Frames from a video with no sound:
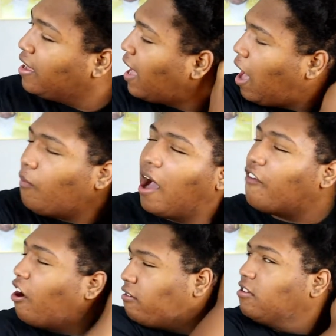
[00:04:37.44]

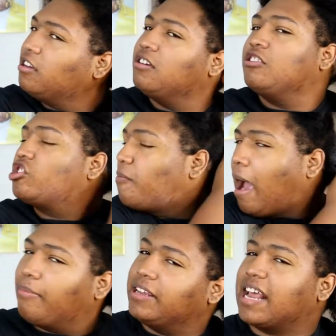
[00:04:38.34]
However, she'll
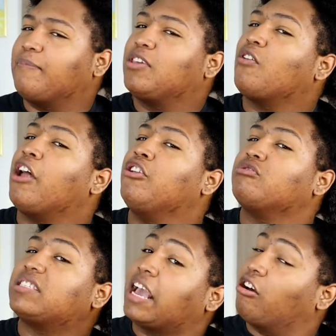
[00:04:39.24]
probably debut a new
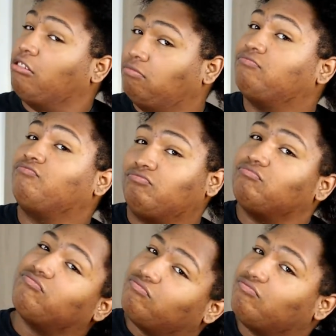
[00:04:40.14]
single
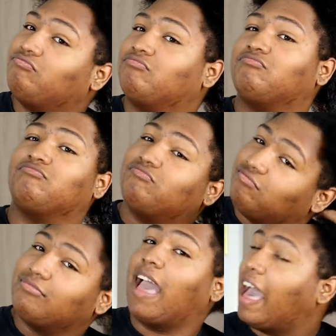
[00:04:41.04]

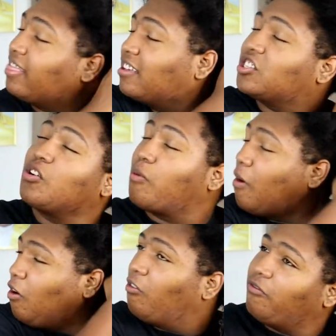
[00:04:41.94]
at the Super
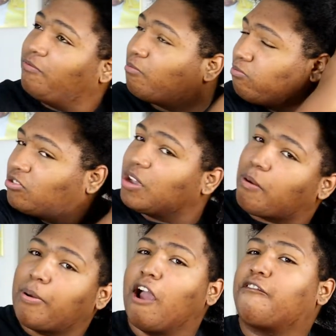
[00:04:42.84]
Bowl to
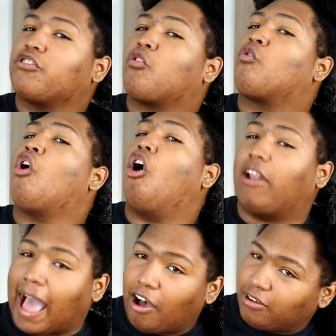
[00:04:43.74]
prepare for the
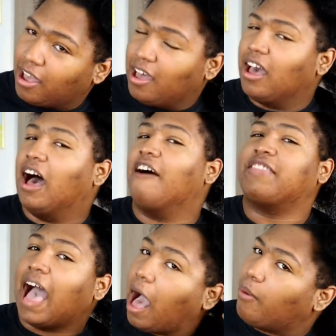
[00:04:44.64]
rollout of
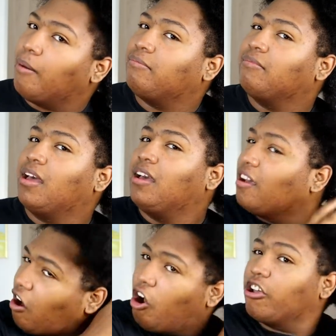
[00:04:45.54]
the album
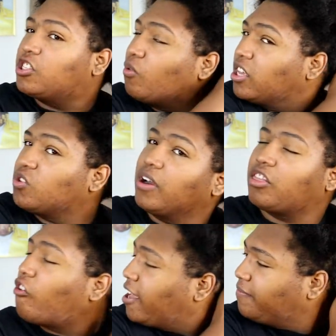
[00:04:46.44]
early
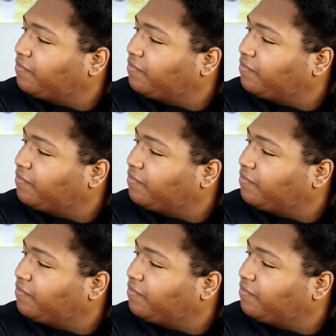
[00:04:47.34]
2023.